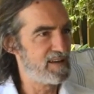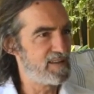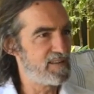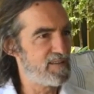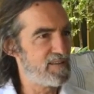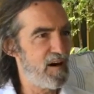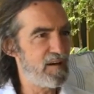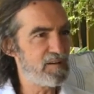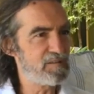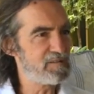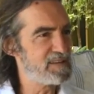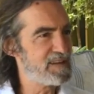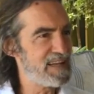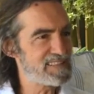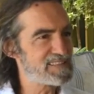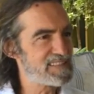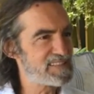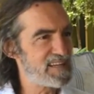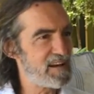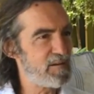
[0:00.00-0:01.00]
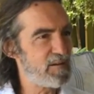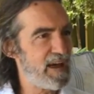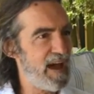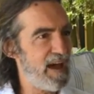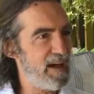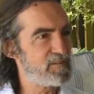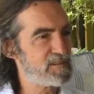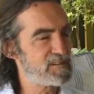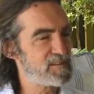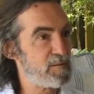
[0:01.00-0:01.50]
Not necessarily
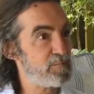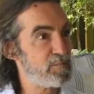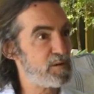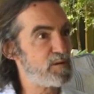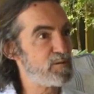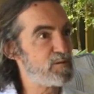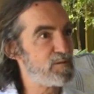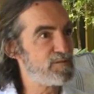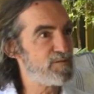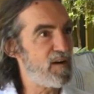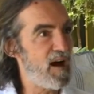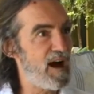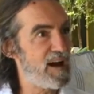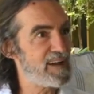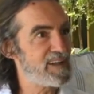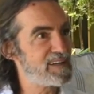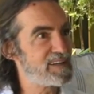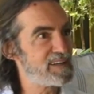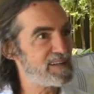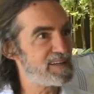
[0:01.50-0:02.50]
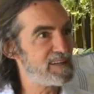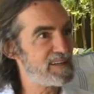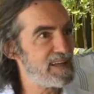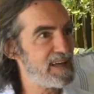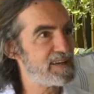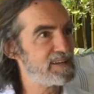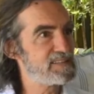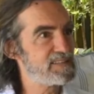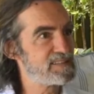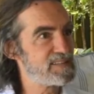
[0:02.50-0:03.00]
having to purify and
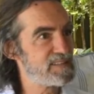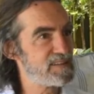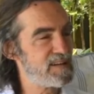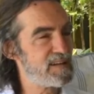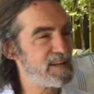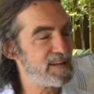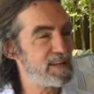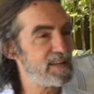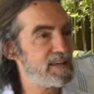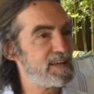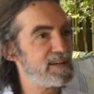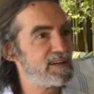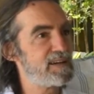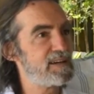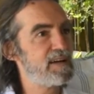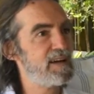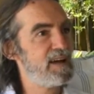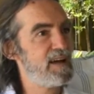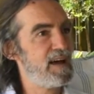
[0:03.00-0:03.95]
cleanse and clear.